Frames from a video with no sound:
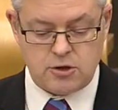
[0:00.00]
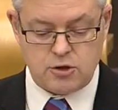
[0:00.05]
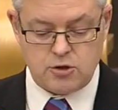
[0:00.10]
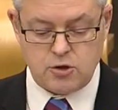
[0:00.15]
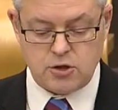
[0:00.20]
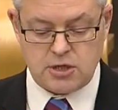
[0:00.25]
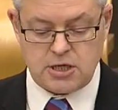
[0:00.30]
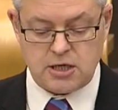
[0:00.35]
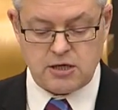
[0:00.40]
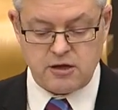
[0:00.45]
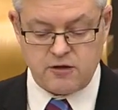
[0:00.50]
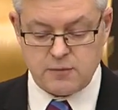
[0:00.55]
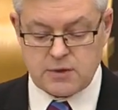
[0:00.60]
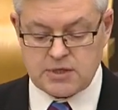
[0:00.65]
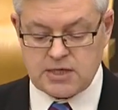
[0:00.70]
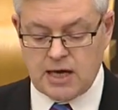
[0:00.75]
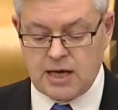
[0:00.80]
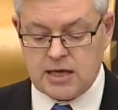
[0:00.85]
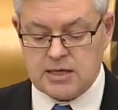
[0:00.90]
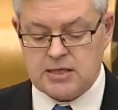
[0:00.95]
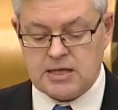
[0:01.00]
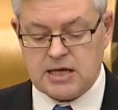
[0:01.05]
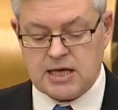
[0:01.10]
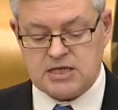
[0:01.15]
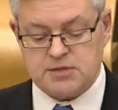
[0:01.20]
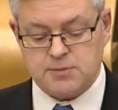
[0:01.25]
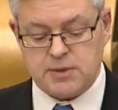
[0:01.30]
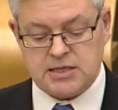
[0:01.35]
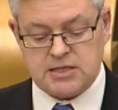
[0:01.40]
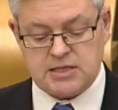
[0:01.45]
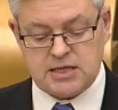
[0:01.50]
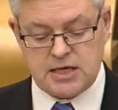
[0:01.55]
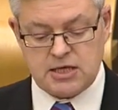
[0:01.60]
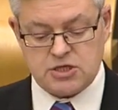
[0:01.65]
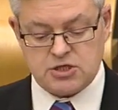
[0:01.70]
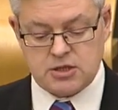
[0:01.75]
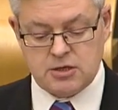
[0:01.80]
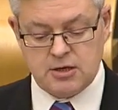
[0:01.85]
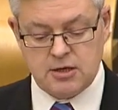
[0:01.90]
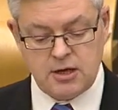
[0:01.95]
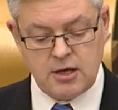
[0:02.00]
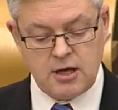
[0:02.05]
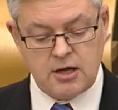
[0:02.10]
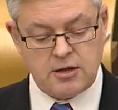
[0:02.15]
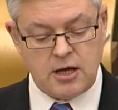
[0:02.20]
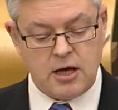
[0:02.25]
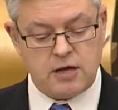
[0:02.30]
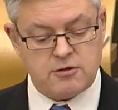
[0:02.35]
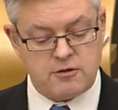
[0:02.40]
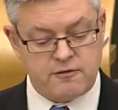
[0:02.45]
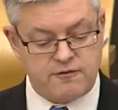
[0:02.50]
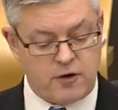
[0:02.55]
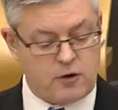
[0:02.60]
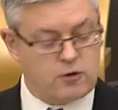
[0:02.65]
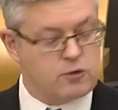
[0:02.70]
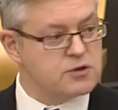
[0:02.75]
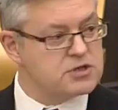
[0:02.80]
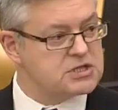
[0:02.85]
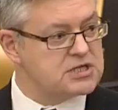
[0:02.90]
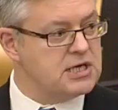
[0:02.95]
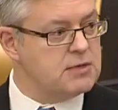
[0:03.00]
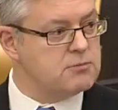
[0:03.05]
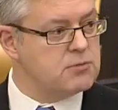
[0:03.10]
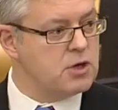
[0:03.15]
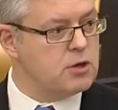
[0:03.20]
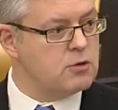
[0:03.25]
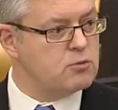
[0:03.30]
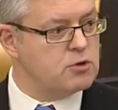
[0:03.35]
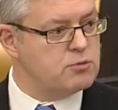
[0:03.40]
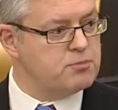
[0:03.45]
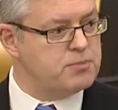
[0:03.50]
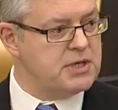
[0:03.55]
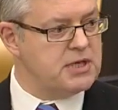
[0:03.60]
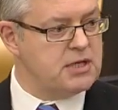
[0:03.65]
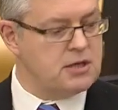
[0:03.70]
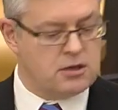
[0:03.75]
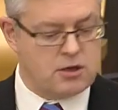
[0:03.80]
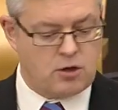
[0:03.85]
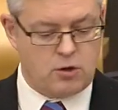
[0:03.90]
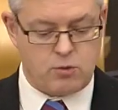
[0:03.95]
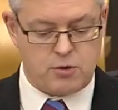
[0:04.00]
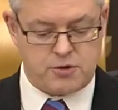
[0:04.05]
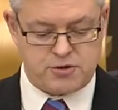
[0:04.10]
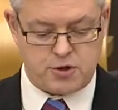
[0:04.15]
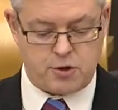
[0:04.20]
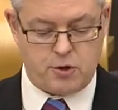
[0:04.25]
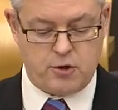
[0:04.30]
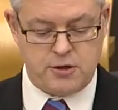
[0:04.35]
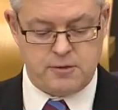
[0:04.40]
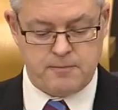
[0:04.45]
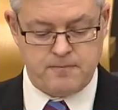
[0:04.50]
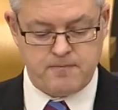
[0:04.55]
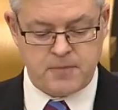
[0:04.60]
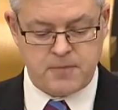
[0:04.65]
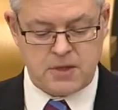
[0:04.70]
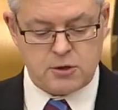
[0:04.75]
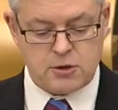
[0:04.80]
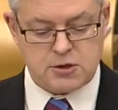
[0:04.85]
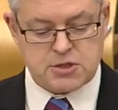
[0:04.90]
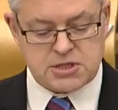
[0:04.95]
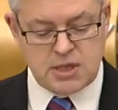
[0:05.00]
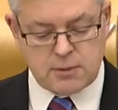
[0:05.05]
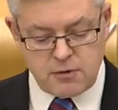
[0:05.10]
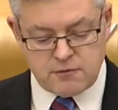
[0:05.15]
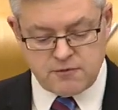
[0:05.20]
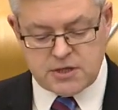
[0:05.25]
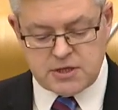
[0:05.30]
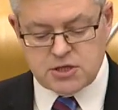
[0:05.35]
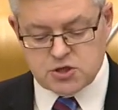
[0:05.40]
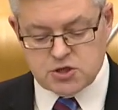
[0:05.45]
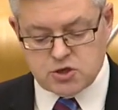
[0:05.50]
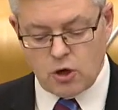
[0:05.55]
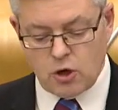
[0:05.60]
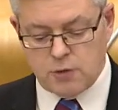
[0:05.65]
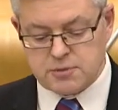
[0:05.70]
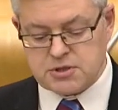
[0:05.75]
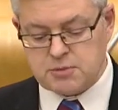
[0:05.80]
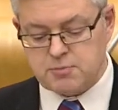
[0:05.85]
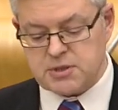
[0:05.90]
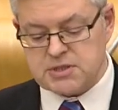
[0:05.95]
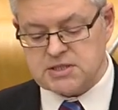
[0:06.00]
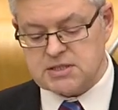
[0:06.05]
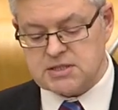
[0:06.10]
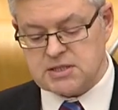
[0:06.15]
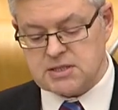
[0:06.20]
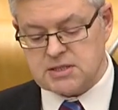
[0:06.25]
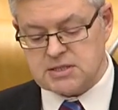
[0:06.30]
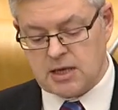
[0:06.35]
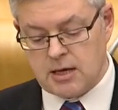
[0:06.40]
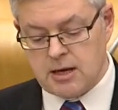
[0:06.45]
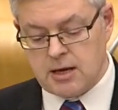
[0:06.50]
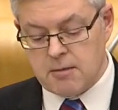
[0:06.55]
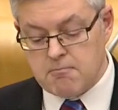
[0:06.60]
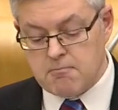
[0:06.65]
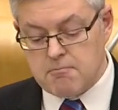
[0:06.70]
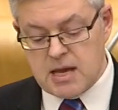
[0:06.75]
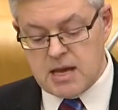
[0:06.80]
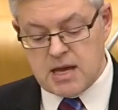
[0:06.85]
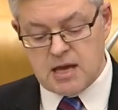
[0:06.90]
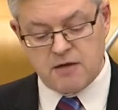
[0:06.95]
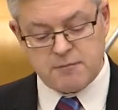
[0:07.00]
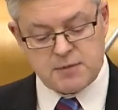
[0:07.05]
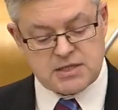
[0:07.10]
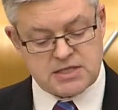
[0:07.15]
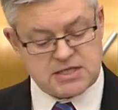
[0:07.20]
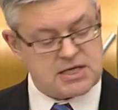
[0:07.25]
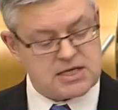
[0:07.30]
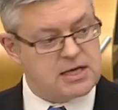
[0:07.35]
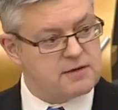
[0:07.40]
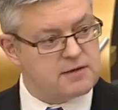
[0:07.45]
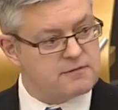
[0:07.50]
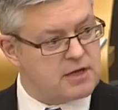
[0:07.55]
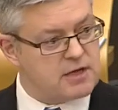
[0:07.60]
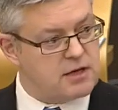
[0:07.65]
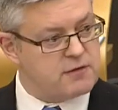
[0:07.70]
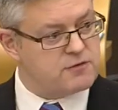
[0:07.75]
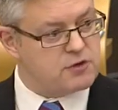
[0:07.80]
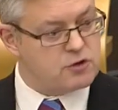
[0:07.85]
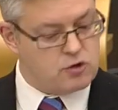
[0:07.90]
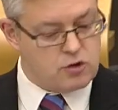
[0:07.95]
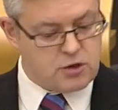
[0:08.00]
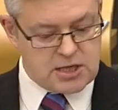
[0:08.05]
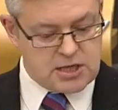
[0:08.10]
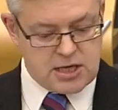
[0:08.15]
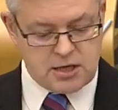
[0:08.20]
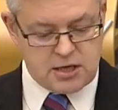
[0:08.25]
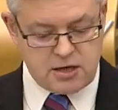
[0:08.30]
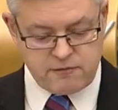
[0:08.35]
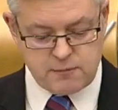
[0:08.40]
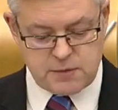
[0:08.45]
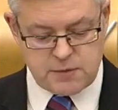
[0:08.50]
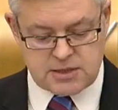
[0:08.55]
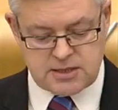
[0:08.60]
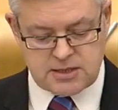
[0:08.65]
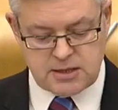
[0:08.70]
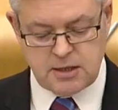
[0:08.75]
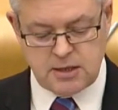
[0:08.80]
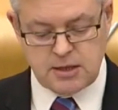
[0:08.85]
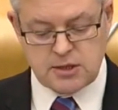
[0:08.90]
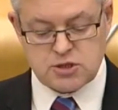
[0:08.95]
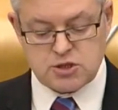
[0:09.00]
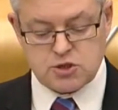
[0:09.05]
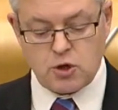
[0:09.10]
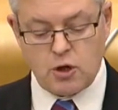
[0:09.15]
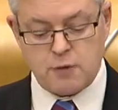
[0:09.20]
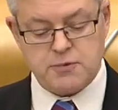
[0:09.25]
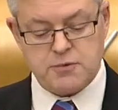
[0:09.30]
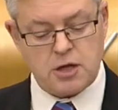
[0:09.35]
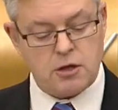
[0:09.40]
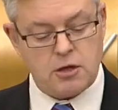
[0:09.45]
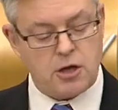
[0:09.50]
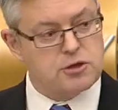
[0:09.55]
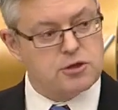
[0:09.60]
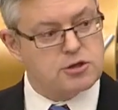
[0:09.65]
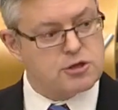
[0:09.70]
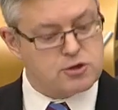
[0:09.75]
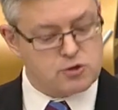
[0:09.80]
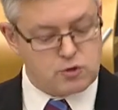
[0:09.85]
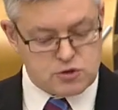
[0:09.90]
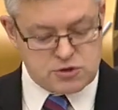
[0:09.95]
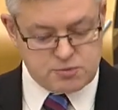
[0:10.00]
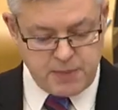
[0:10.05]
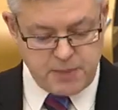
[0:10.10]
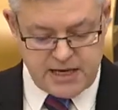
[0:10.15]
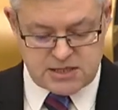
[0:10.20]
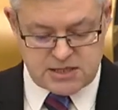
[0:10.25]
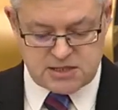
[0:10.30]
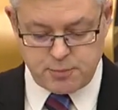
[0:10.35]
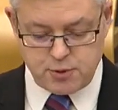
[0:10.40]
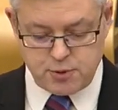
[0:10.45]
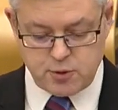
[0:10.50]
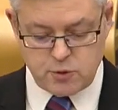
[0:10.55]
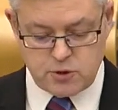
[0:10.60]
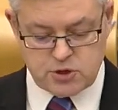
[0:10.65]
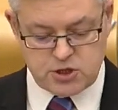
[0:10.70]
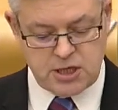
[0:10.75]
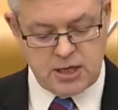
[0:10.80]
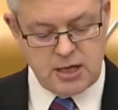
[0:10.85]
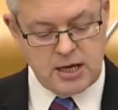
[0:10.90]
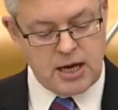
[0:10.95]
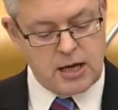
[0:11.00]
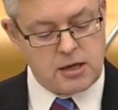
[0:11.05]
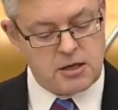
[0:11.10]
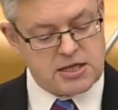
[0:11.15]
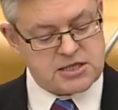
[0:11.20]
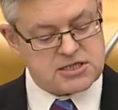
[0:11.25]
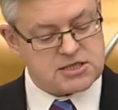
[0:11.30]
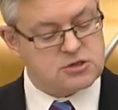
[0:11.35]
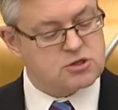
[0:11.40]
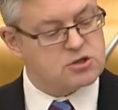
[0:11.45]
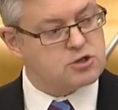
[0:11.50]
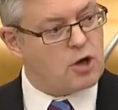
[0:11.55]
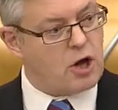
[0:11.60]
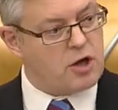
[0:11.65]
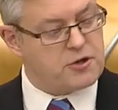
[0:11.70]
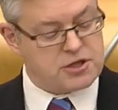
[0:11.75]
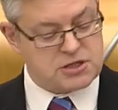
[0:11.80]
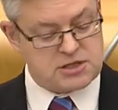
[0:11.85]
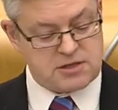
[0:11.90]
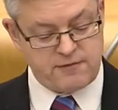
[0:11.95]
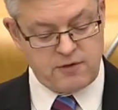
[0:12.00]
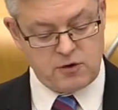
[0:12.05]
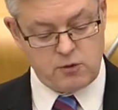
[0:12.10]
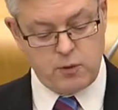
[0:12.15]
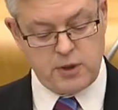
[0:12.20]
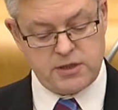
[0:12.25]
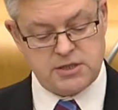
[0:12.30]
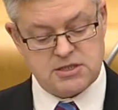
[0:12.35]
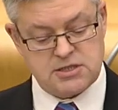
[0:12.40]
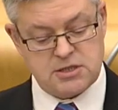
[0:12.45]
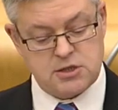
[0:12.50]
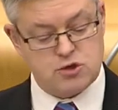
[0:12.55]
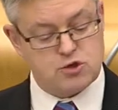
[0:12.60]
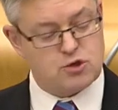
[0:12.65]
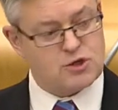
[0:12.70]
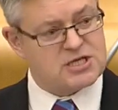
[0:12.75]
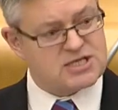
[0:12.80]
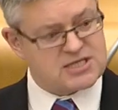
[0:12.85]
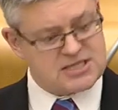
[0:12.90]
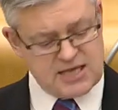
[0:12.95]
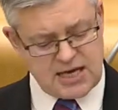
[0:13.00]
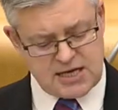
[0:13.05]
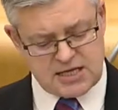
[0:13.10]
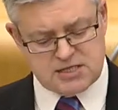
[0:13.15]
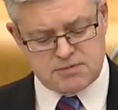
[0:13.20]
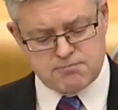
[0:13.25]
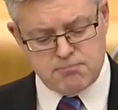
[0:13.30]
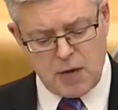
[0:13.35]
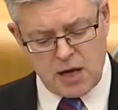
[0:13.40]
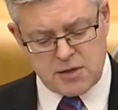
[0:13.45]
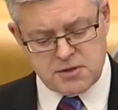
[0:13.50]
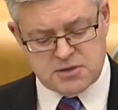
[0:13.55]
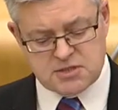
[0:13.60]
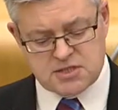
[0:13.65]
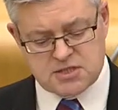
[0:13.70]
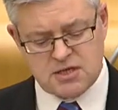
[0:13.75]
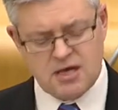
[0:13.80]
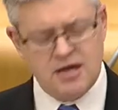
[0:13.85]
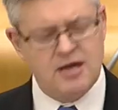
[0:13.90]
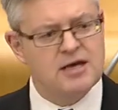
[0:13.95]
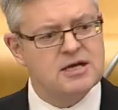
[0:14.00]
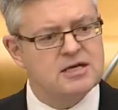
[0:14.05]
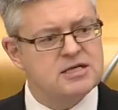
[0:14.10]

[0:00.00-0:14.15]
the UK Government and the expectation that the furlough scheme would be withdrawn. Now, some of these jobs and businesses may have been saved if the UK Government stopped the London knows best approach and listened to others for once. And it took 6 months